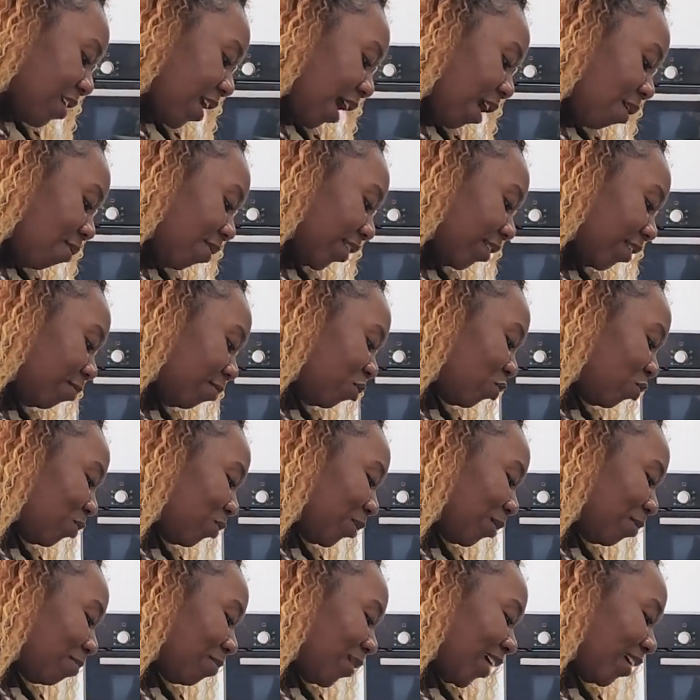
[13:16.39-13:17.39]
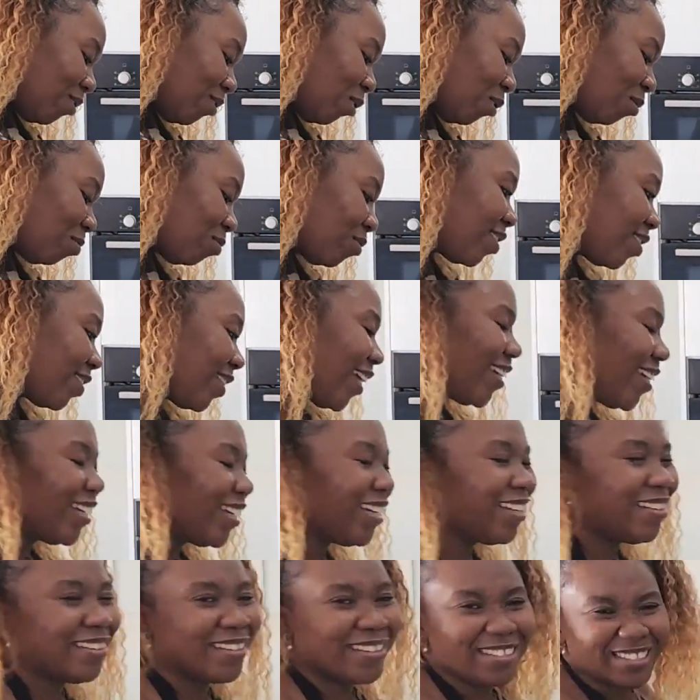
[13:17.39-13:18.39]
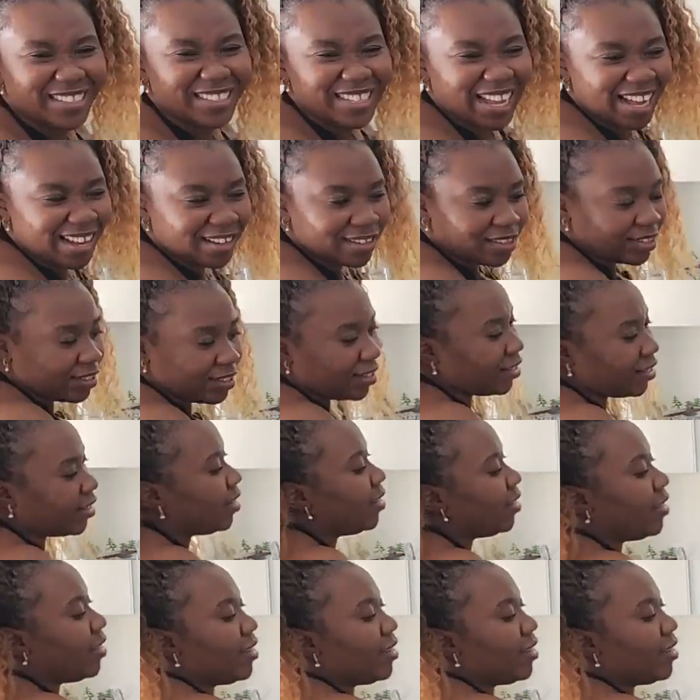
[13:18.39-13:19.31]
I want them to remain almost like in a salsa